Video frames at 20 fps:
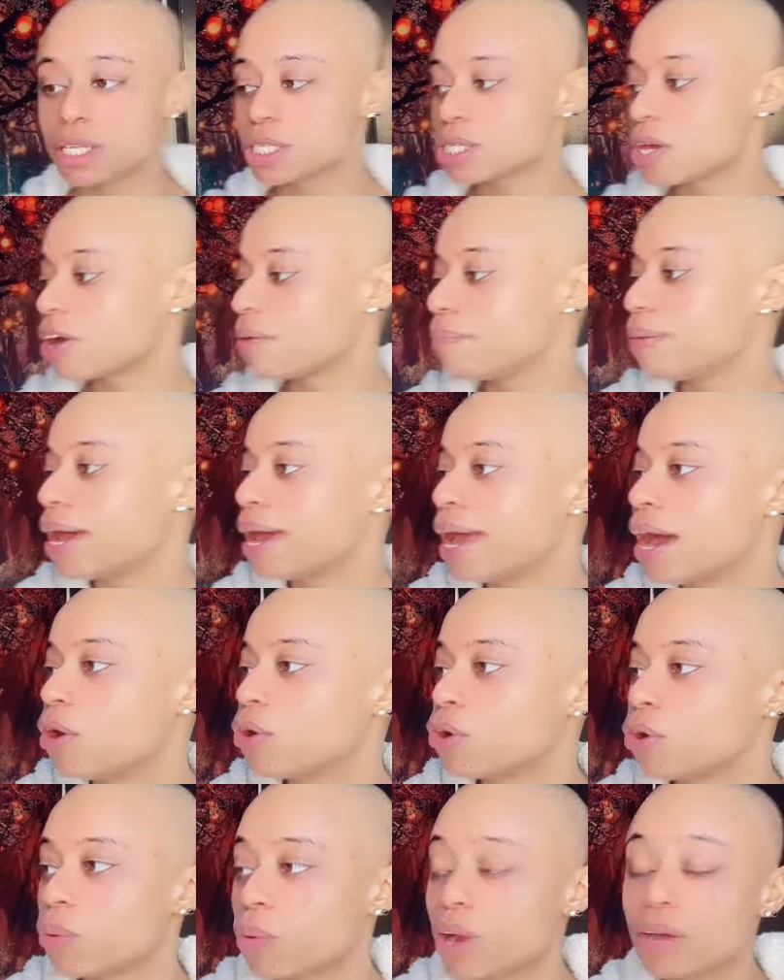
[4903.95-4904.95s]
Wanted to talk about
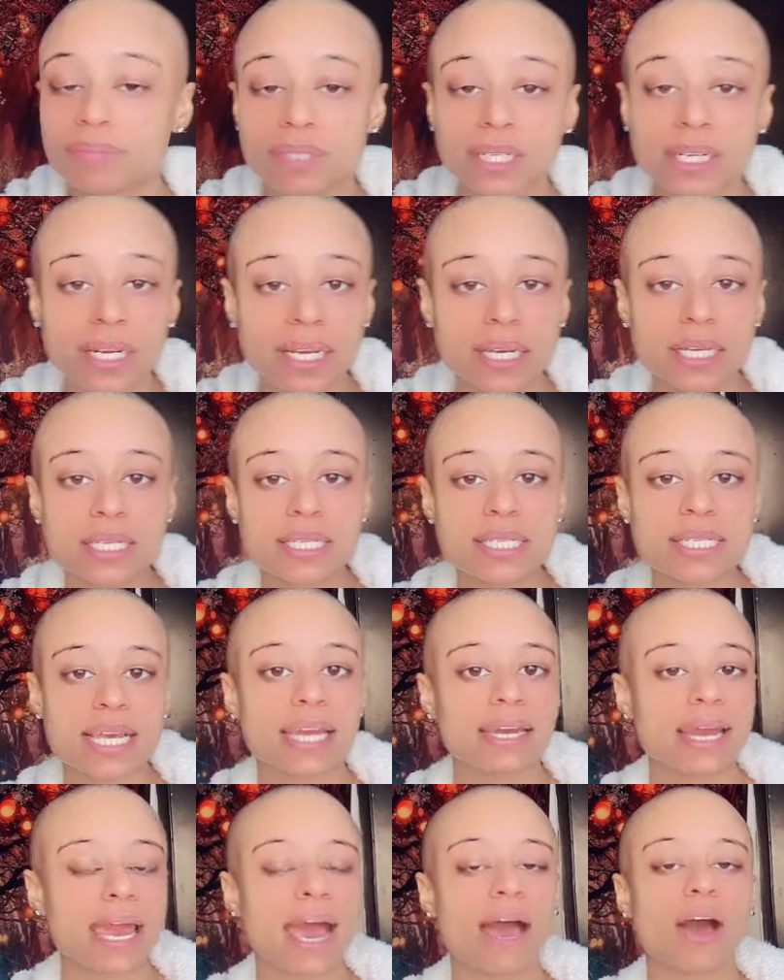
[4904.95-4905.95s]
how corrupt it
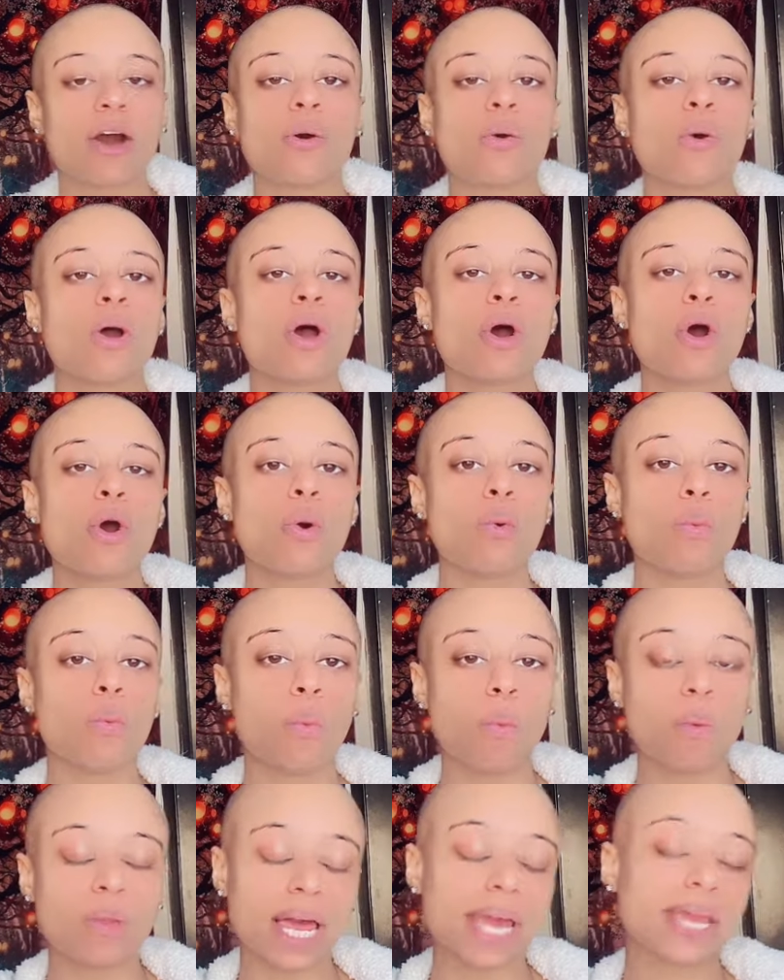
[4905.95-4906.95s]
is and how,
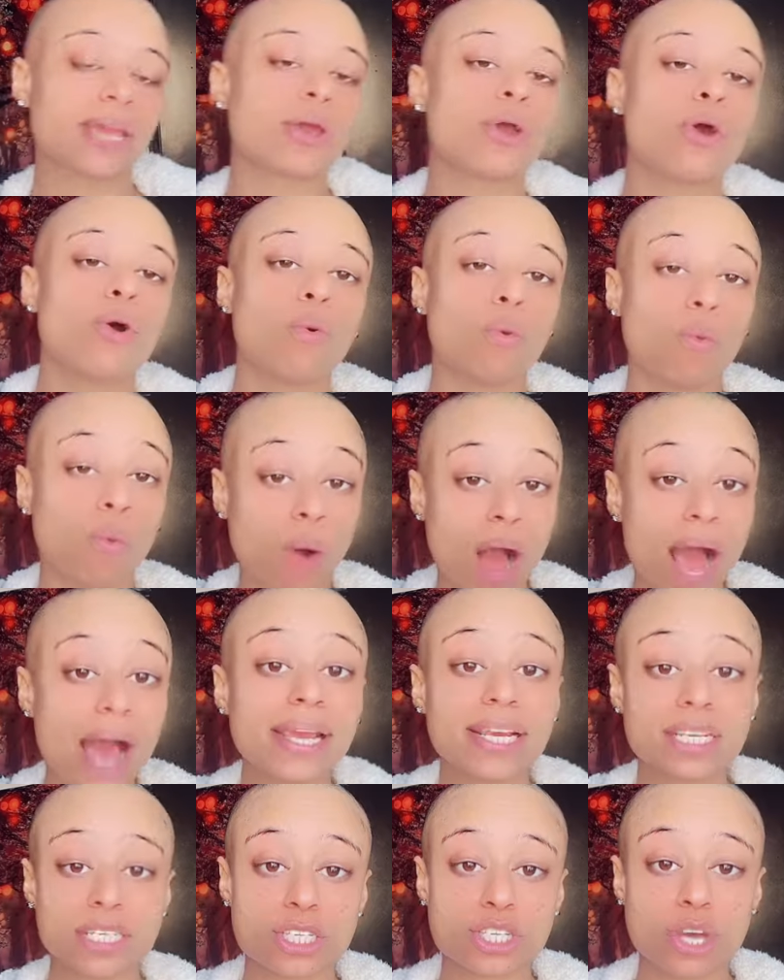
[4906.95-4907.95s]
like,
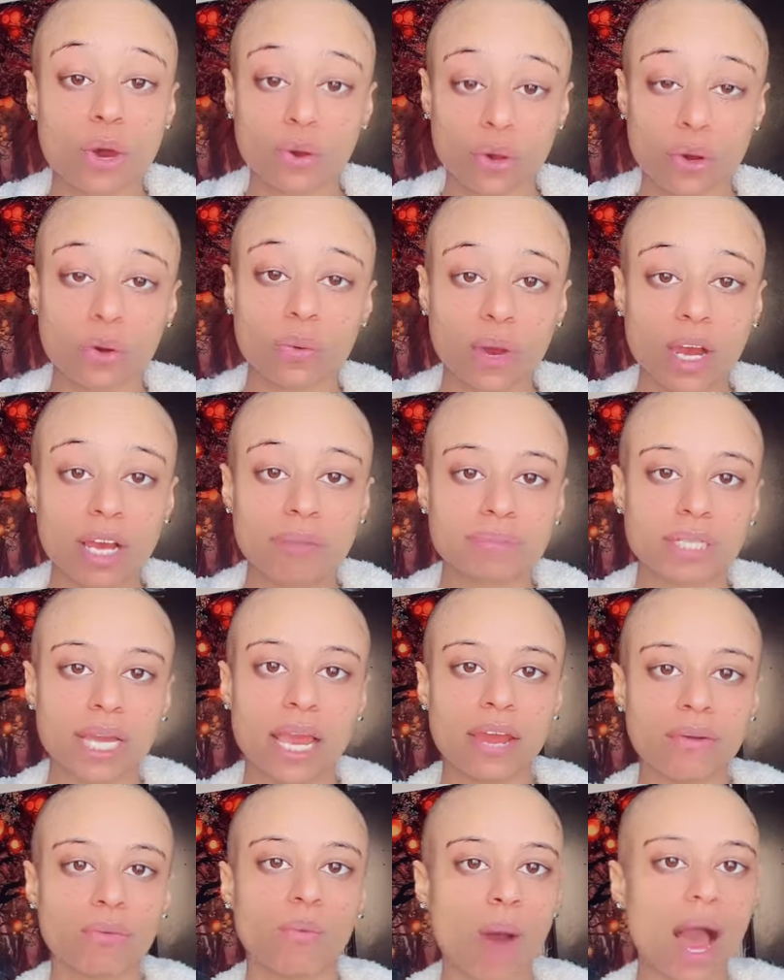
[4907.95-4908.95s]
why it's so
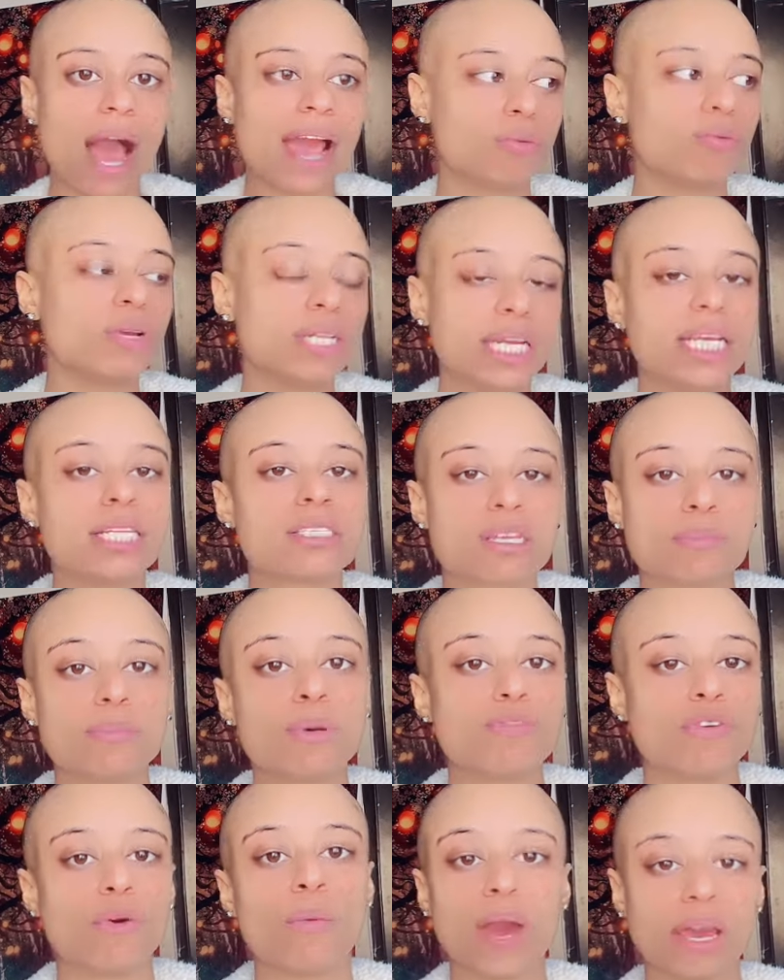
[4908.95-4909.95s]
corrupt and why we need
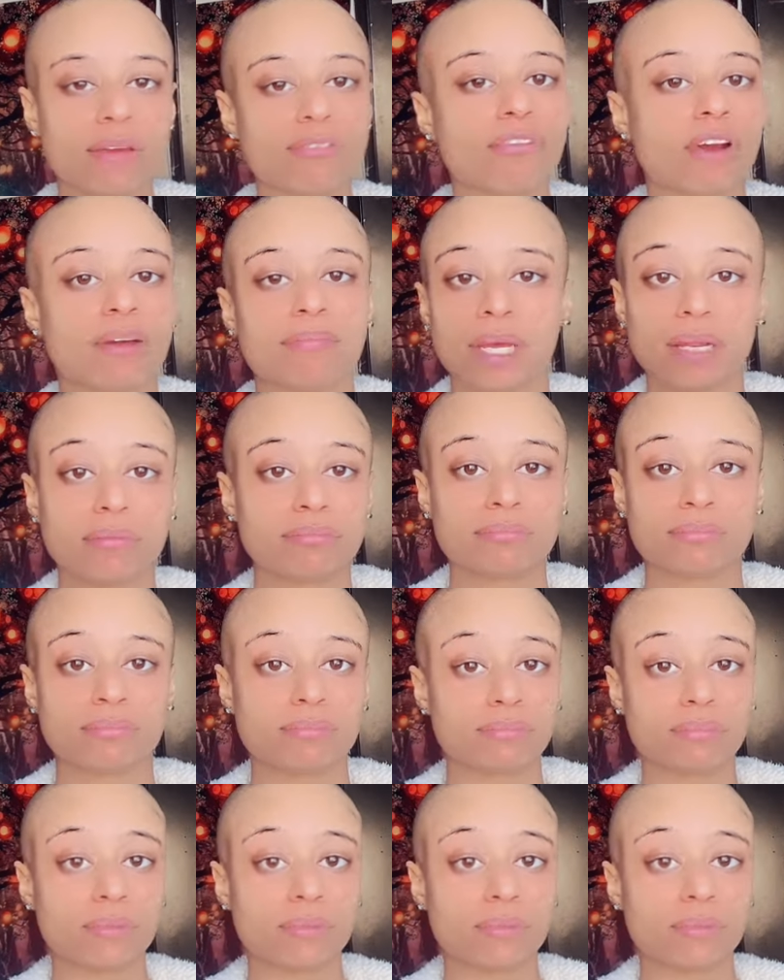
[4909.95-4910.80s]
to move away from it.